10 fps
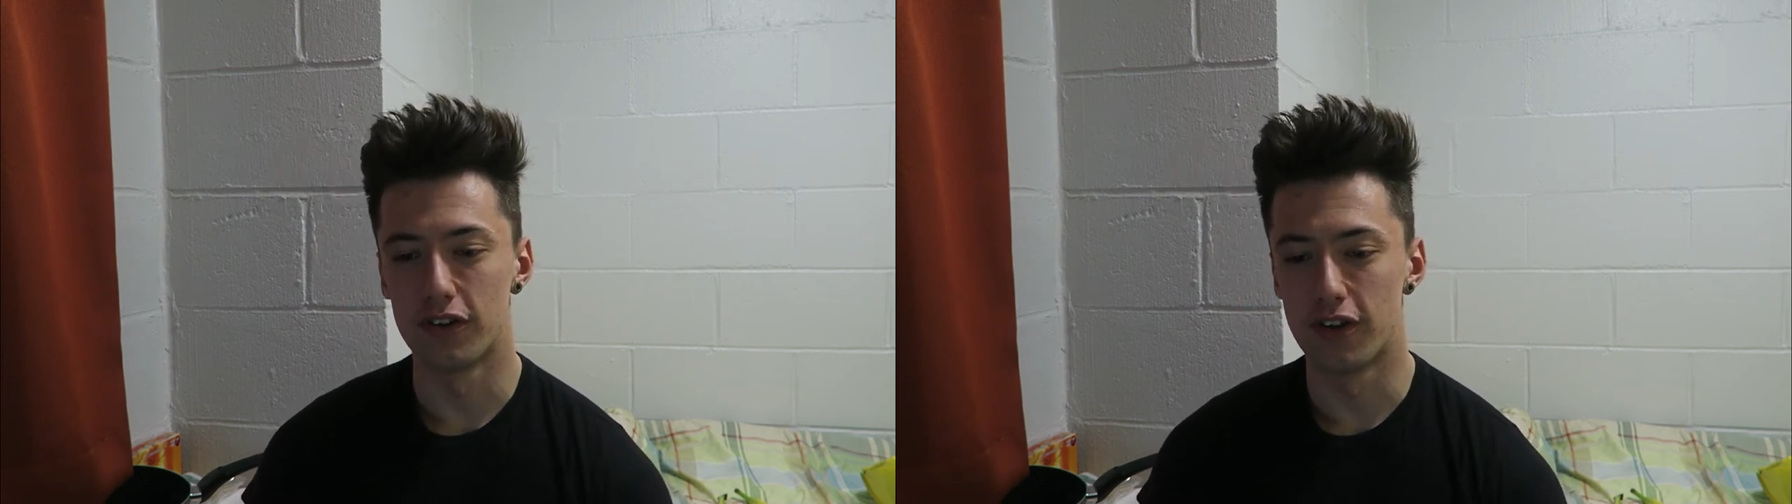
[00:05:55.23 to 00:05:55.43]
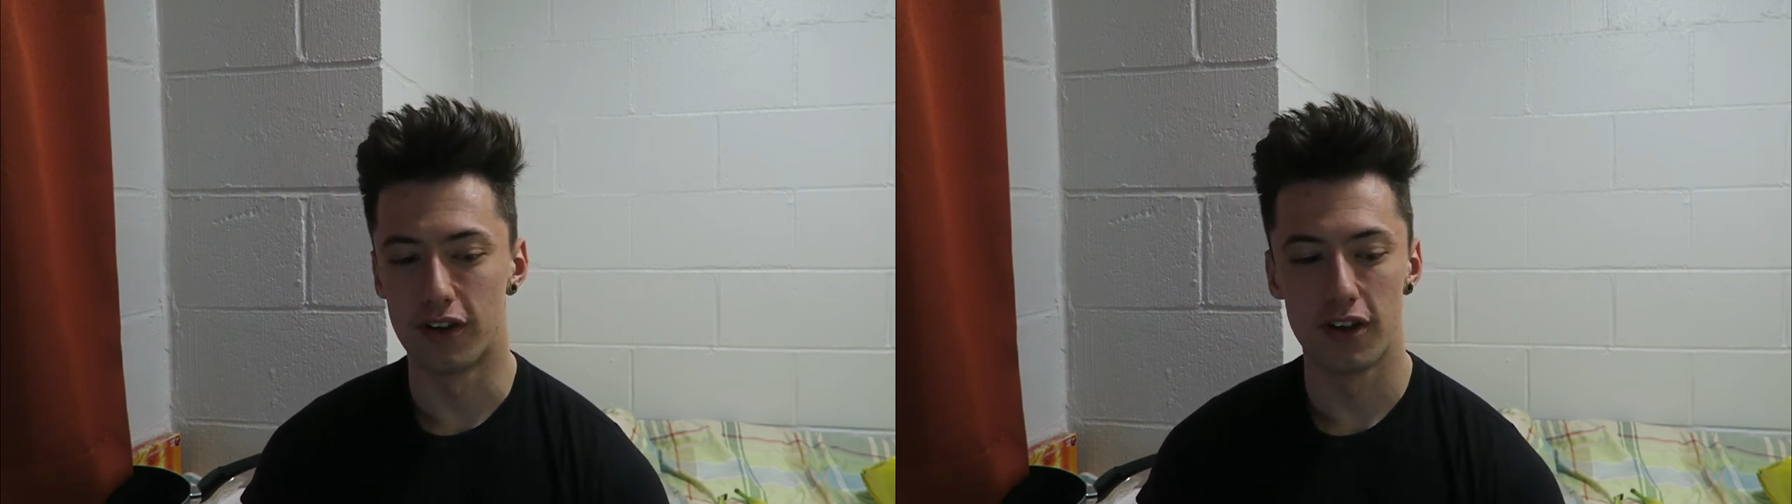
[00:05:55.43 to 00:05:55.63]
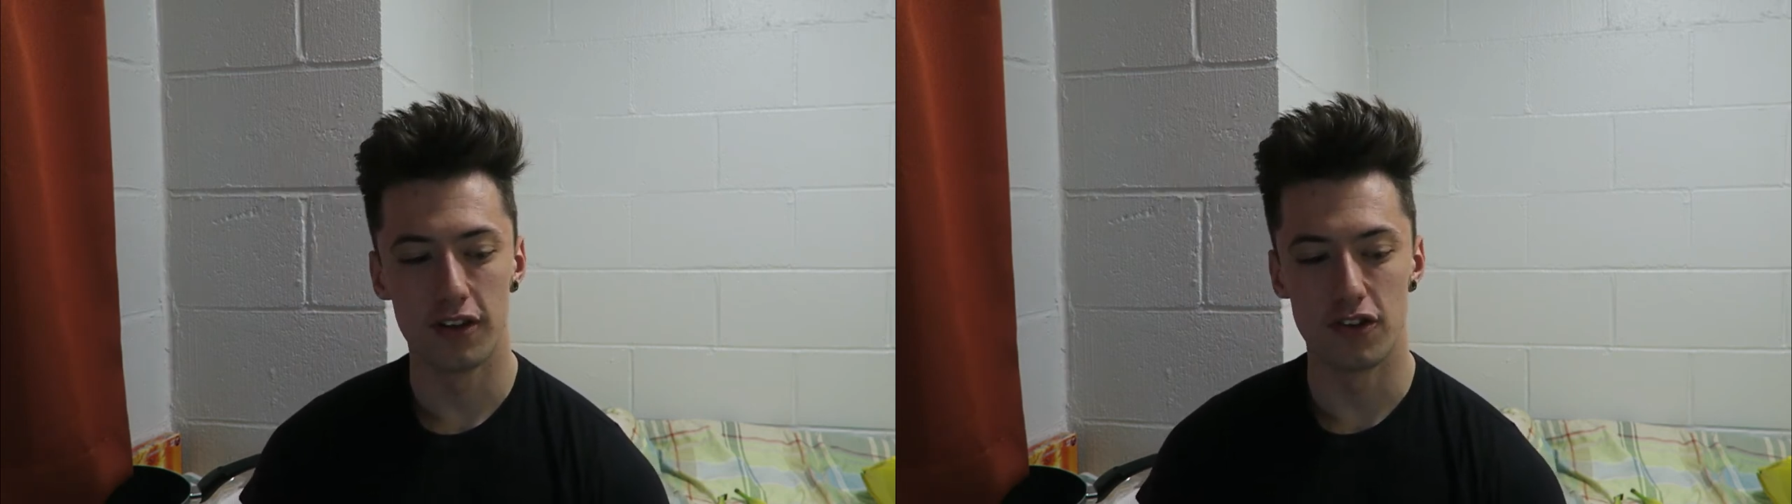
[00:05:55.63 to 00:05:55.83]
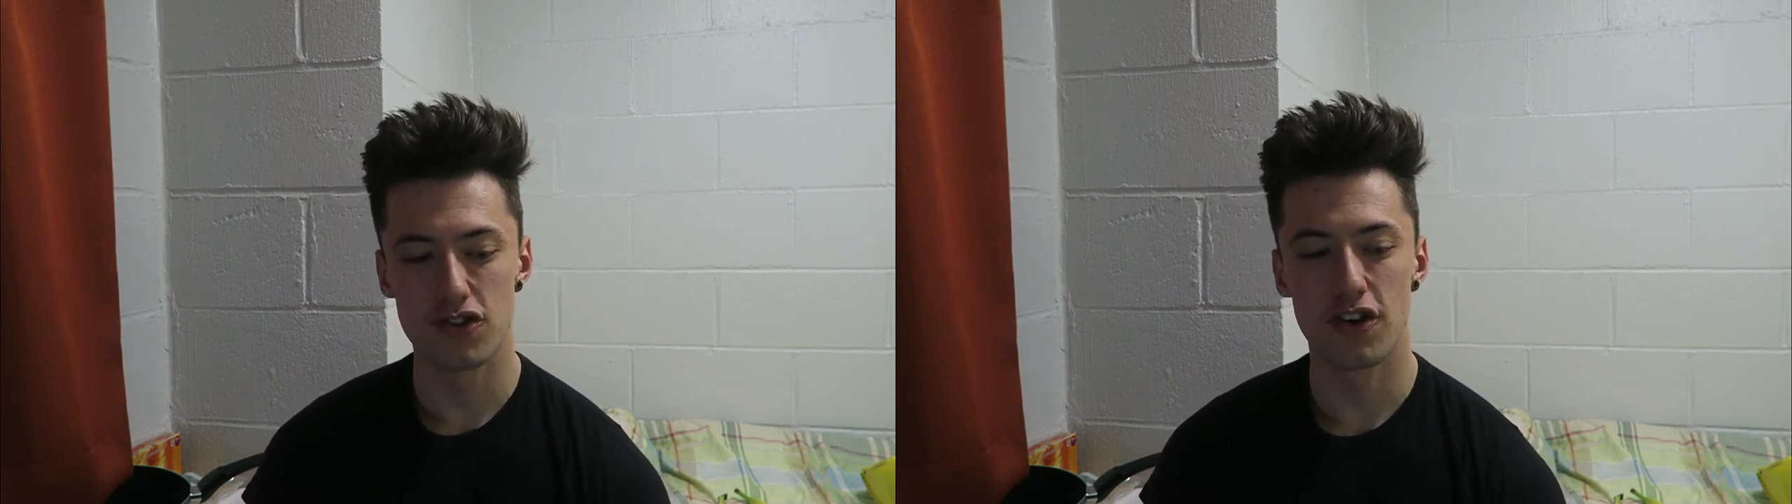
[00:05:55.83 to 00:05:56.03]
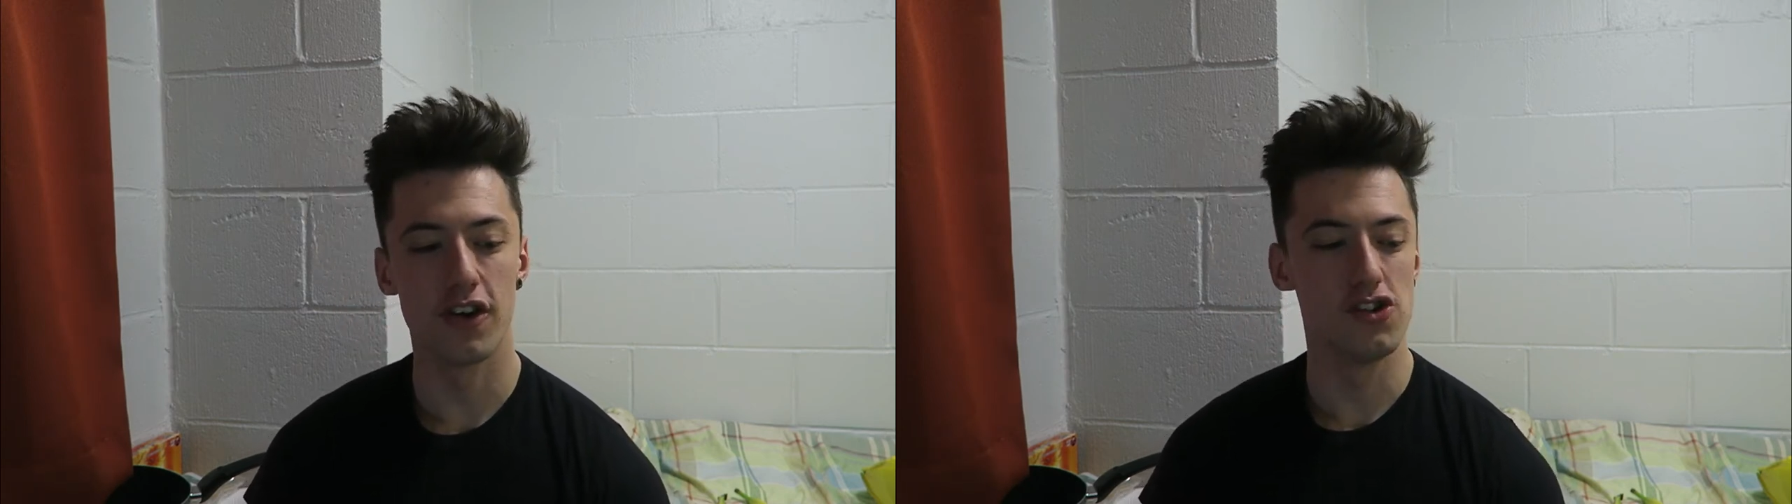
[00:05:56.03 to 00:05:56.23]
the, the
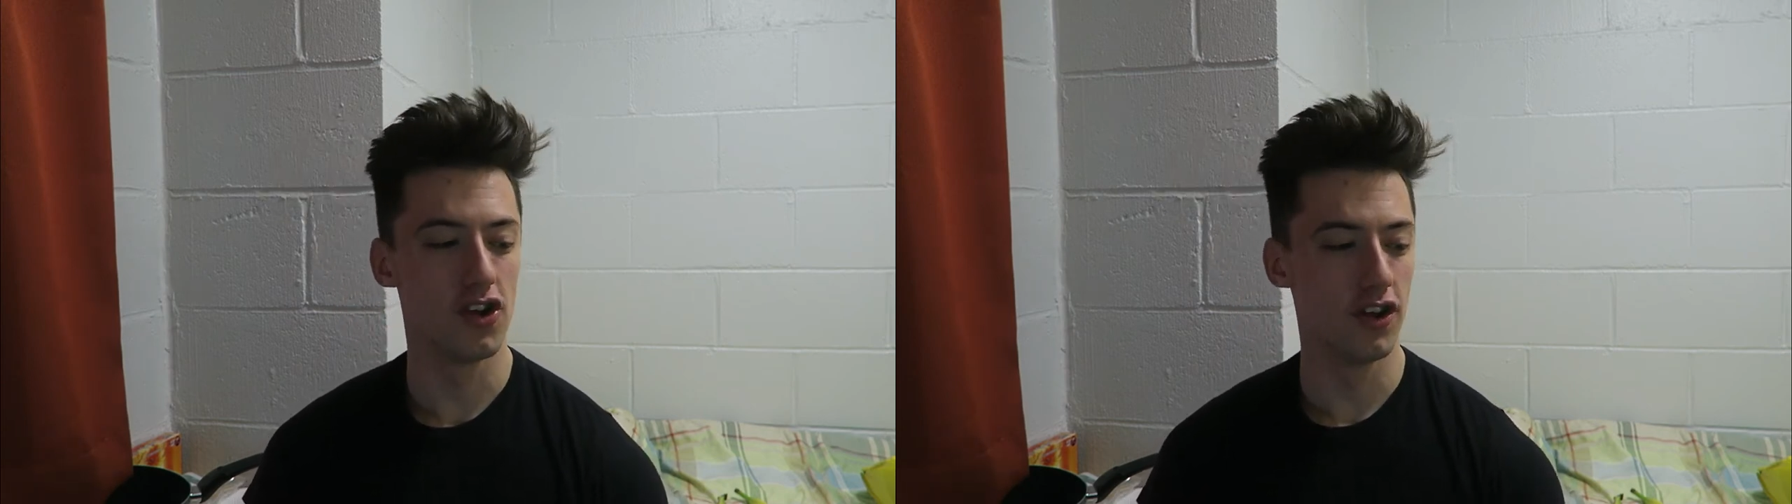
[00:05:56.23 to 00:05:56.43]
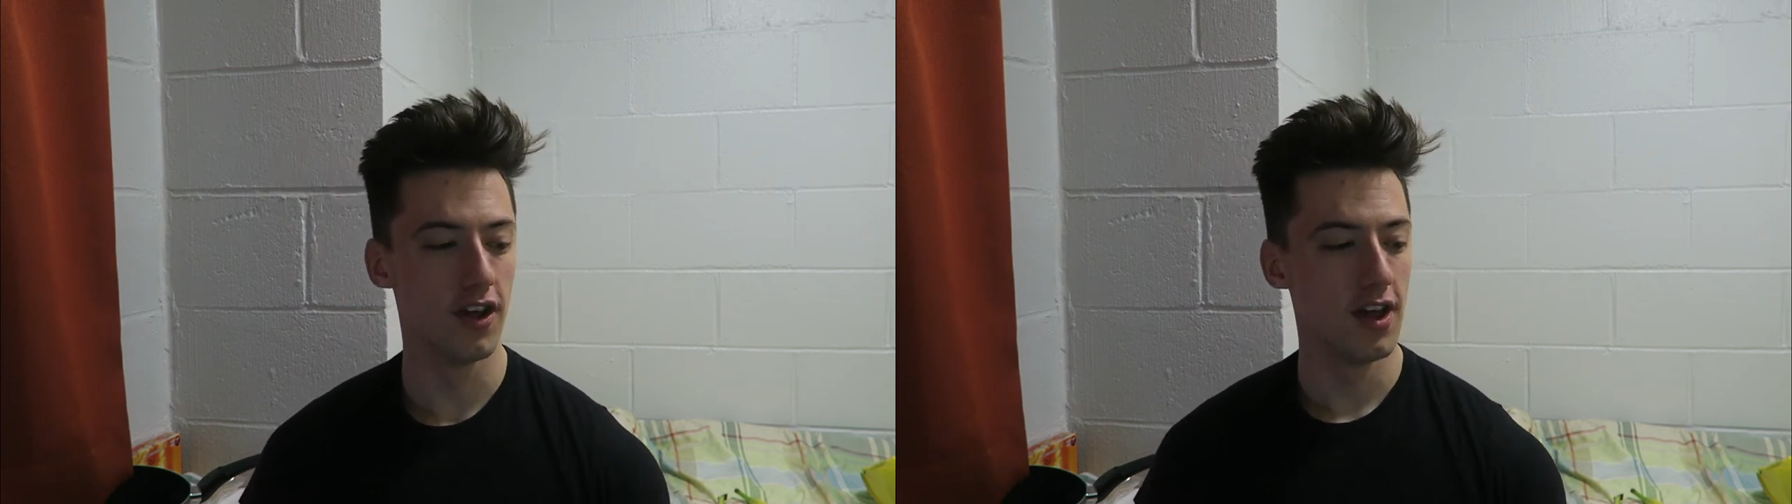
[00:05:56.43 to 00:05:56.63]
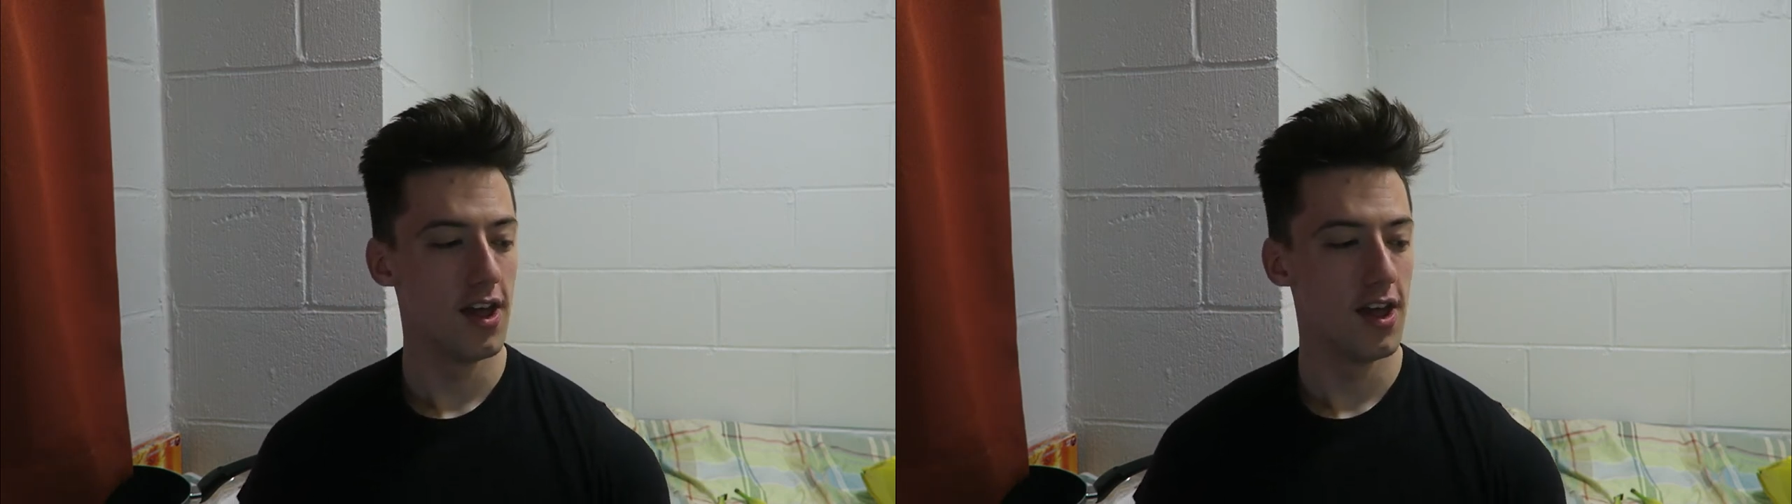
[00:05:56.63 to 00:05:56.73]
try done.